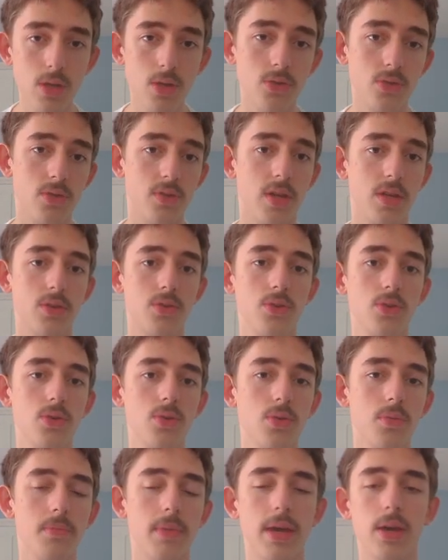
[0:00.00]
So they
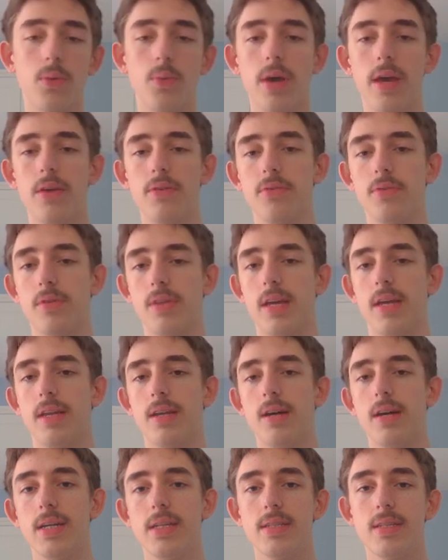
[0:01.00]
do make way for their
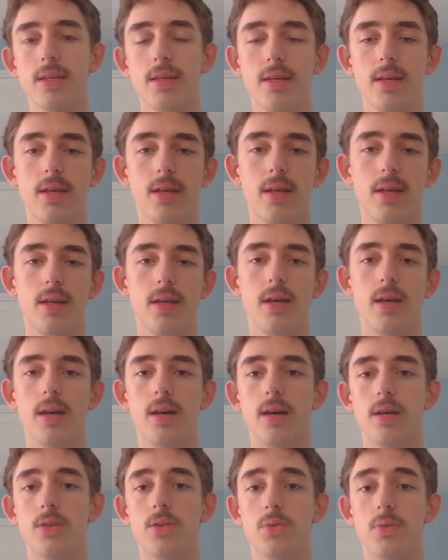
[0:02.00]
knight
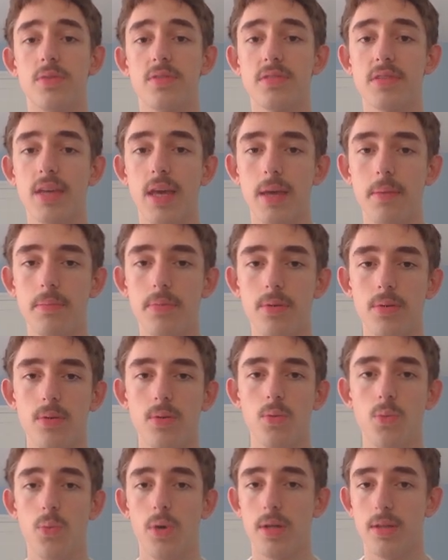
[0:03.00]
to escape.
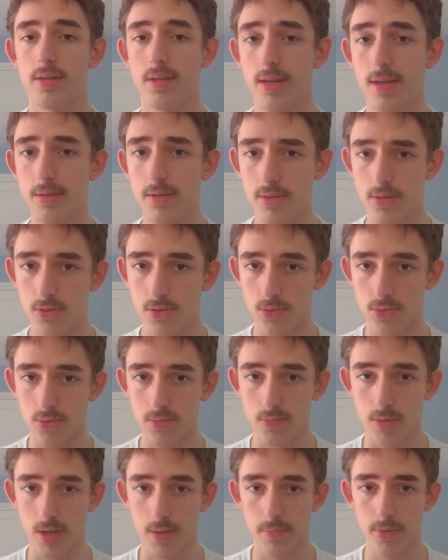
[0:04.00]
Well done to
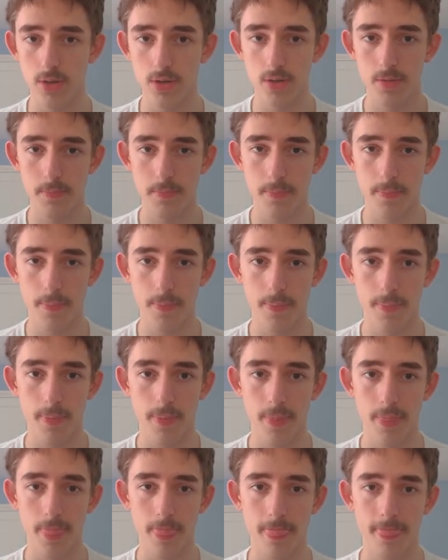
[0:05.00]
my opponent.
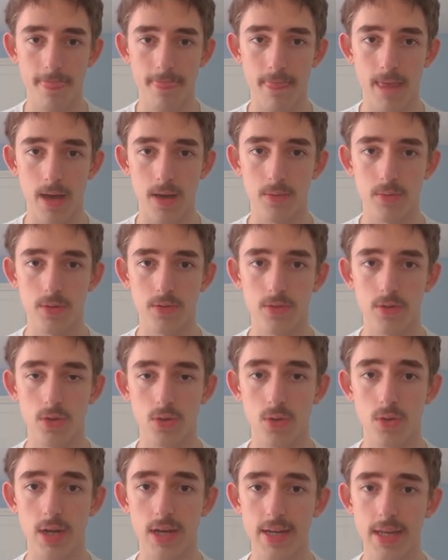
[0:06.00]
That was a
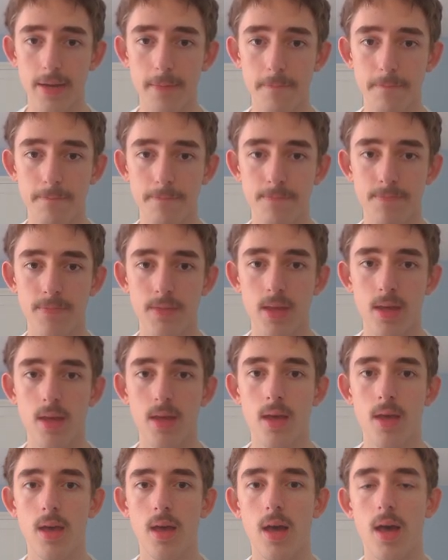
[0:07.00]
good idea.
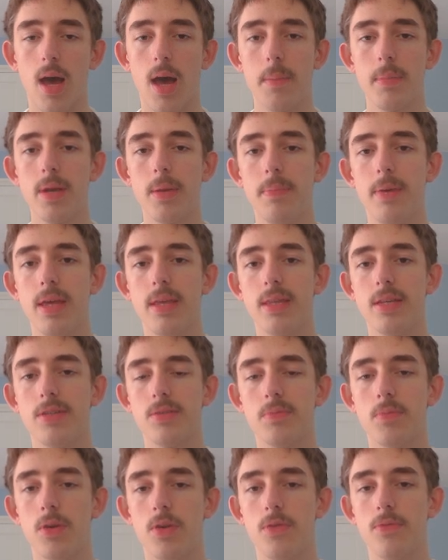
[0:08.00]
I'm going to play
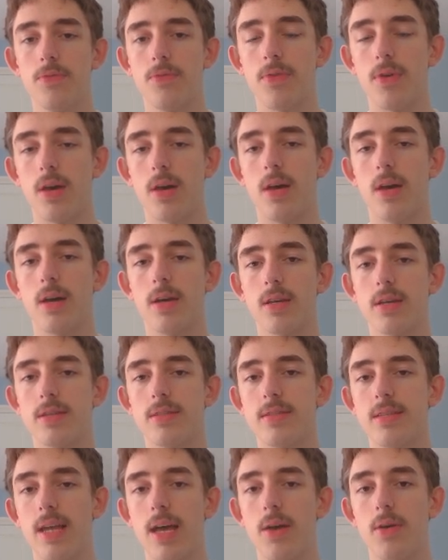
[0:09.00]
this move
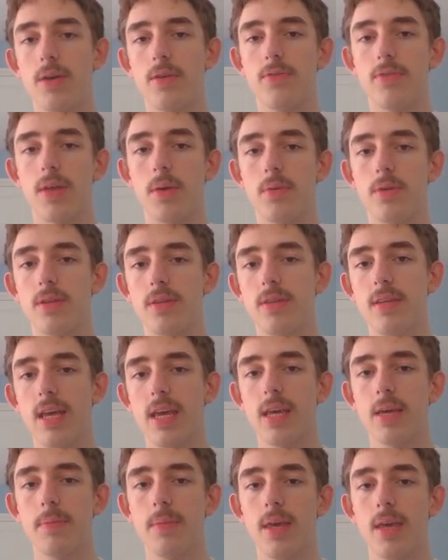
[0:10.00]
because now if they were to
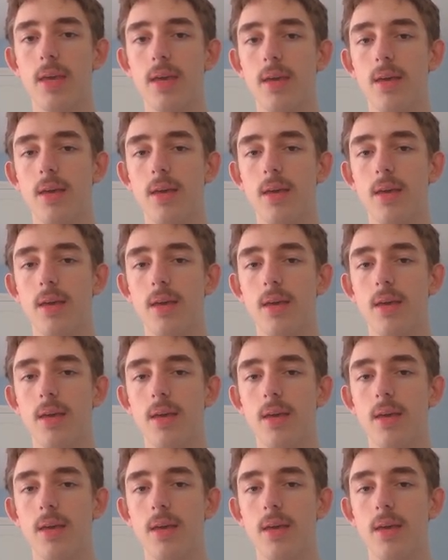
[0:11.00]
take me,